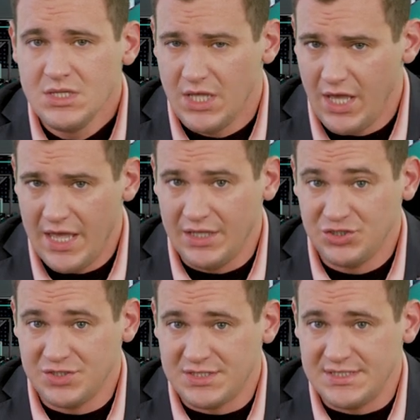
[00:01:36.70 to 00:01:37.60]
The
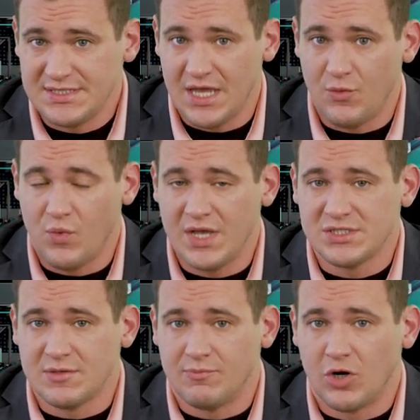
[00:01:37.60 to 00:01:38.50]
agency said
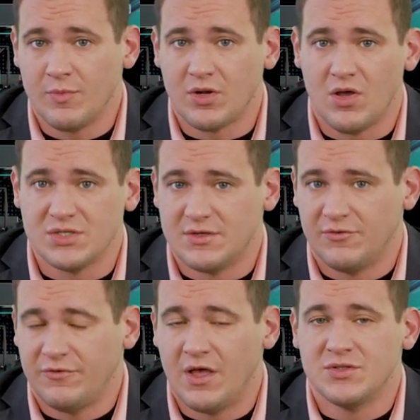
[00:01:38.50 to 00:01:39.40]
West Suburban
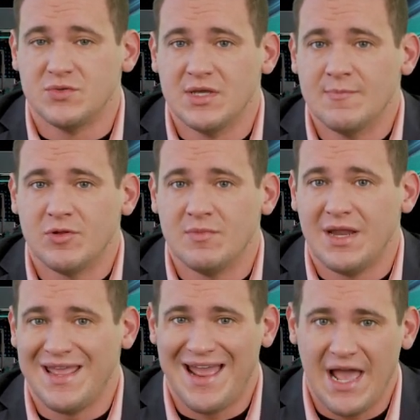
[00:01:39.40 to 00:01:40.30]
also failed to
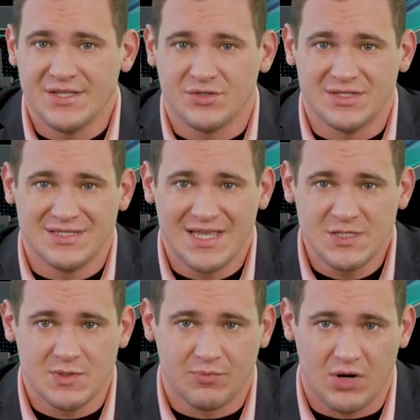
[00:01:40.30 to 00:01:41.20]
implement a hazard
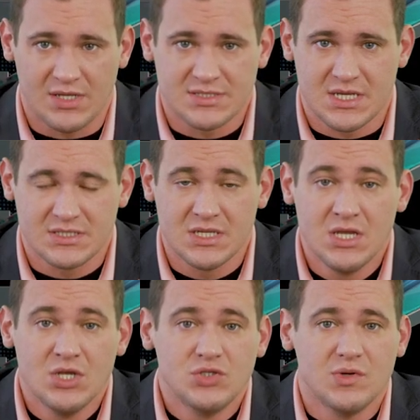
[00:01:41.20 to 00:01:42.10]
assessment process
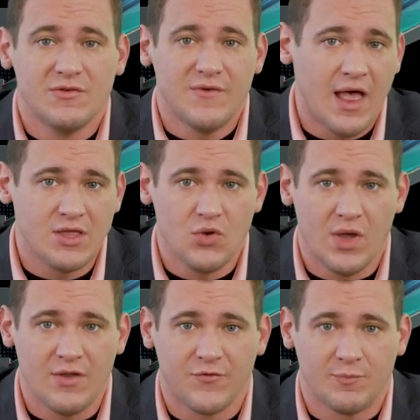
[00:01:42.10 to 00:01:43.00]
to
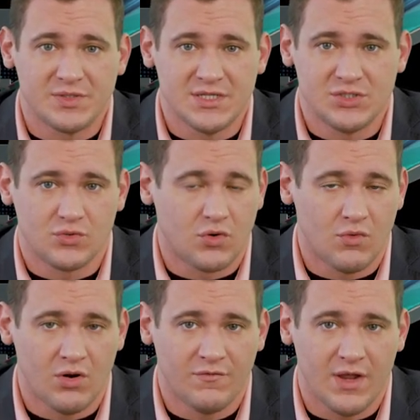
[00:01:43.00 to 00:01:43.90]
evaluate for potential
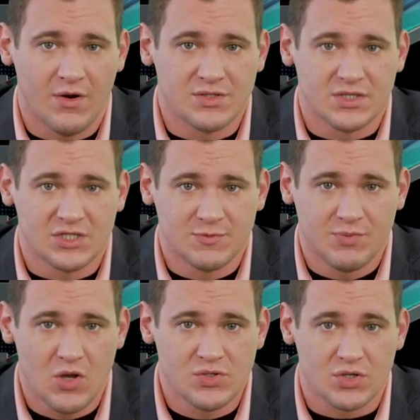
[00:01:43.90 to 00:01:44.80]
coronavirus
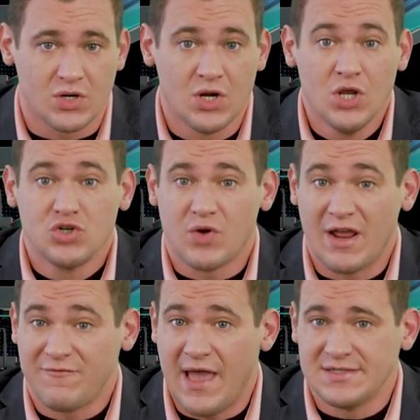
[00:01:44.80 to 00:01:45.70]
exposure,
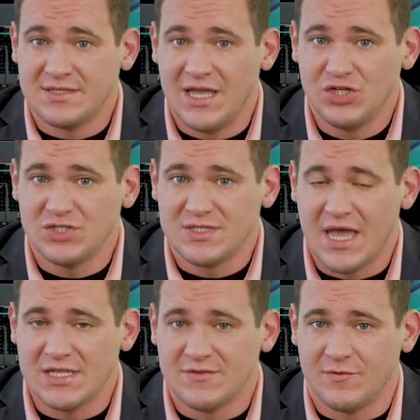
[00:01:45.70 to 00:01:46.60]
track vaccination
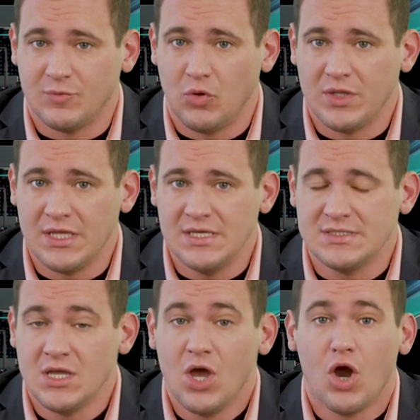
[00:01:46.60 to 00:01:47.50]
status of
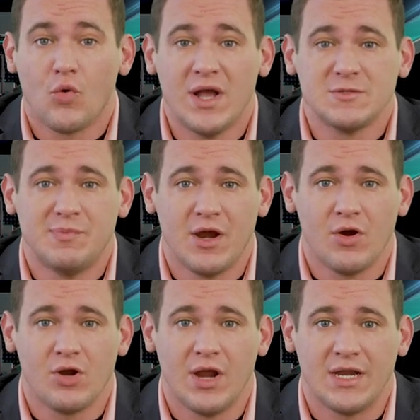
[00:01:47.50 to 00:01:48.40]
employees, erect
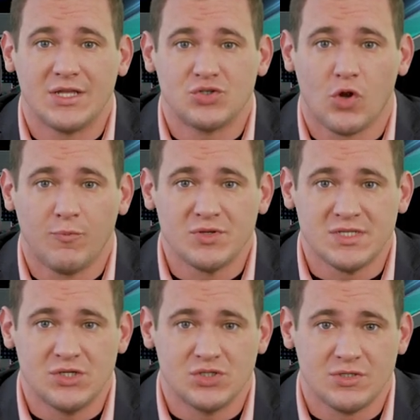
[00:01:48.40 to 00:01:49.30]
barrier and control
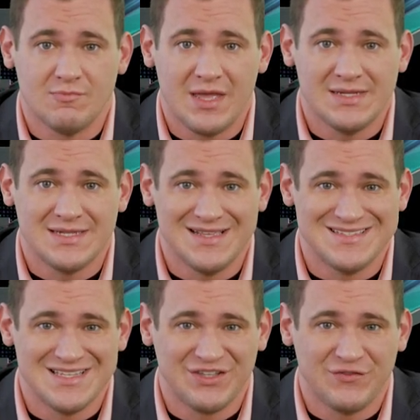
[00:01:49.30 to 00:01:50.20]
procedures to
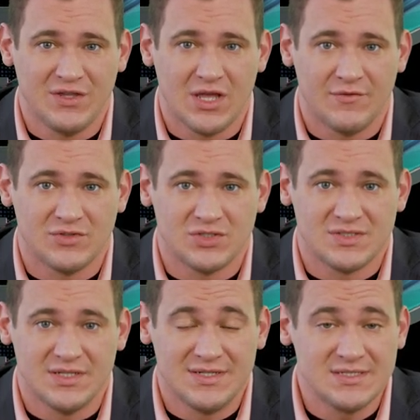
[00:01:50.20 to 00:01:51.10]
maintain 6 feet of
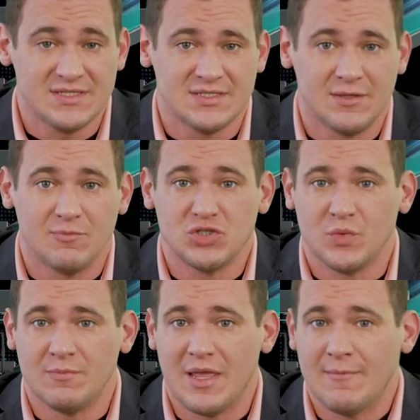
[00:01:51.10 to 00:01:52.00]
distancing
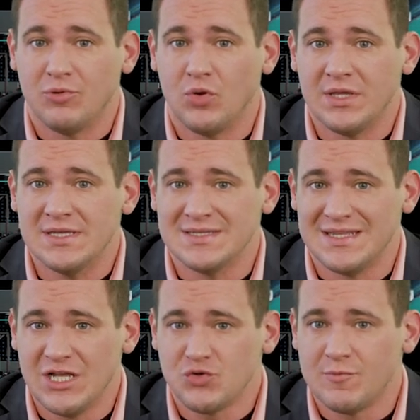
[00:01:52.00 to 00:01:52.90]
between employees
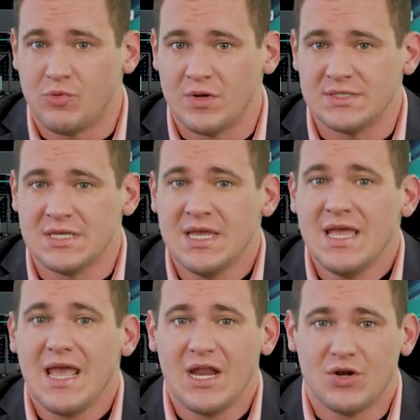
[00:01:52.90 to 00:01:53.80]
and entry points
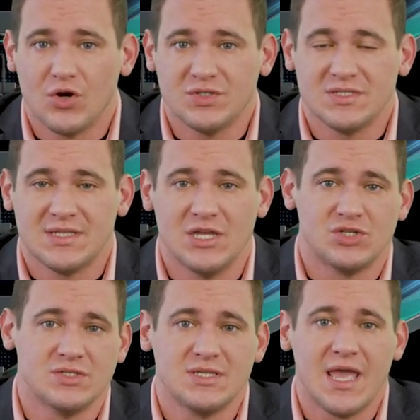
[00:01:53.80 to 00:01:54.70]
and nursing
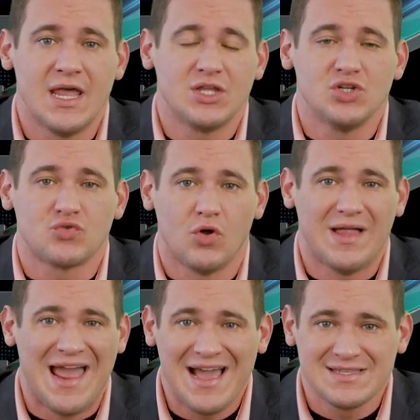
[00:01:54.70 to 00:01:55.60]
stations, and
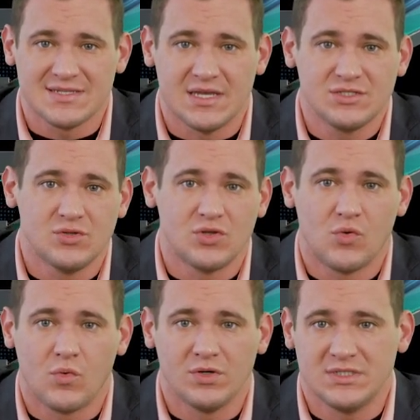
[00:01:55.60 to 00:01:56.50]
control access to the
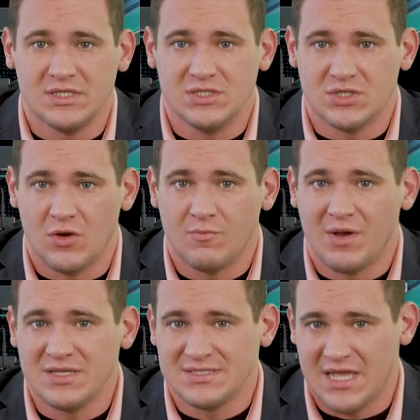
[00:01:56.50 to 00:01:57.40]
quarantine zone
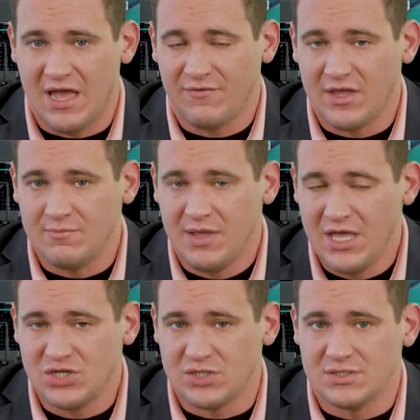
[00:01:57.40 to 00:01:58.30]
by staff and
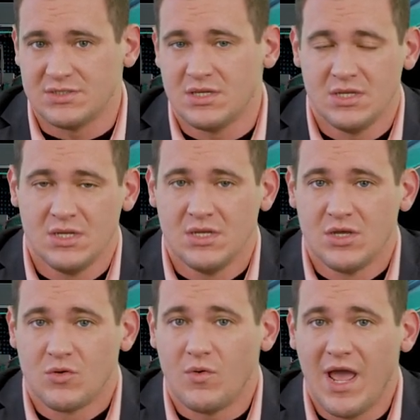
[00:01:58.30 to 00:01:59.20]
patients.
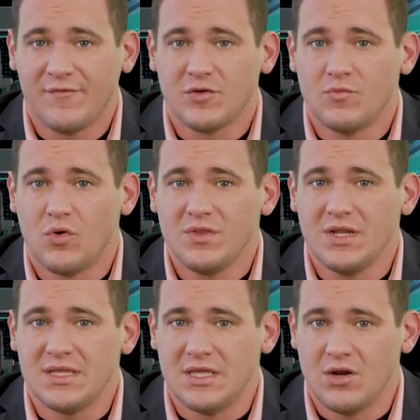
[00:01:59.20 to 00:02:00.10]
Quote, after more
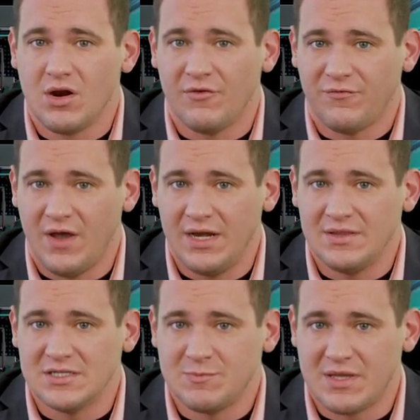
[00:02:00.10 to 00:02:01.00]
than a year of
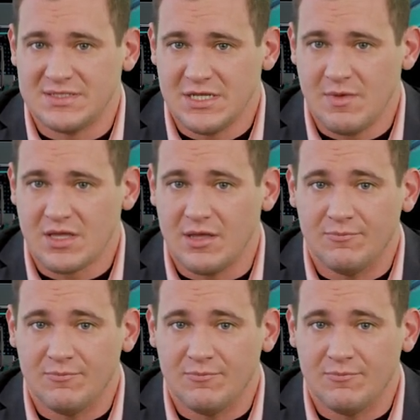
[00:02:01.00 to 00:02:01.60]
fighting this pandemic,